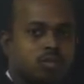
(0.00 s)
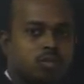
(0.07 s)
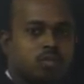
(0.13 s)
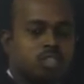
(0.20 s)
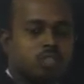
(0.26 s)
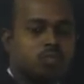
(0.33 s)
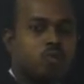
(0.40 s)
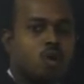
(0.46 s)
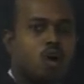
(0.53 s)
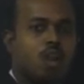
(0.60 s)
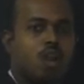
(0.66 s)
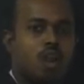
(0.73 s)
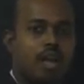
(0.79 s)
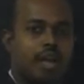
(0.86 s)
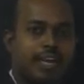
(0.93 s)
The
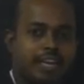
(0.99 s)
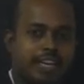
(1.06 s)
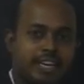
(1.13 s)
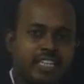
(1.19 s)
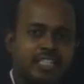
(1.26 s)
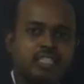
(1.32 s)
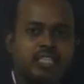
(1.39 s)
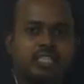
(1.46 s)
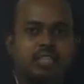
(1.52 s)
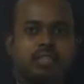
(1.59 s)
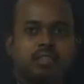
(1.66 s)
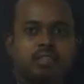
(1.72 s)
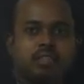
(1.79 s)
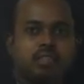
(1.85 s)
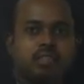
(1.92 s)
small
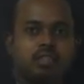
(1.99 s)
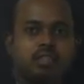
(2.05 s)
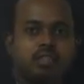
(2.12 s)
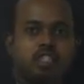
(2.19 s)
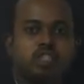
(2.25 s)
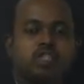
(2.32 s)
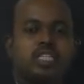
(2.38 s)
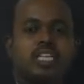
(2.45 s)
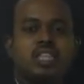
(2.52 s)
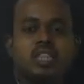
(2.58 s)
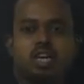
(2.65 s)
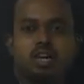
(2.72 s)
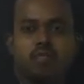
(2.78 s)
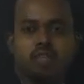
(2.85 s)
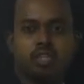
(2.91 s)
increasing the strength of